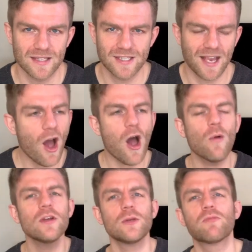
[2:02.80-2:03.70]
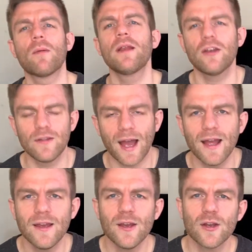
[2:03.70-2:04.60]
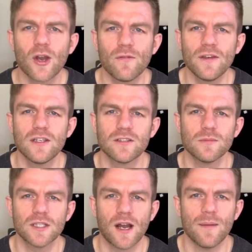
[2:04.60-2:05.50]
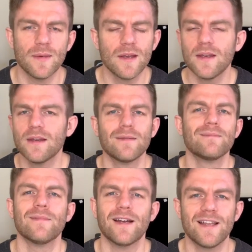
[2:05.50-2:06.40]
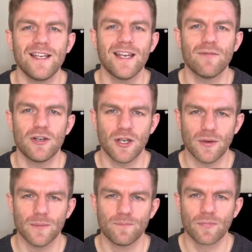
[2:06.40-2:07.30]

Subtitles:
and you say, oh, we should probably do that coffee sometime, and then you never do?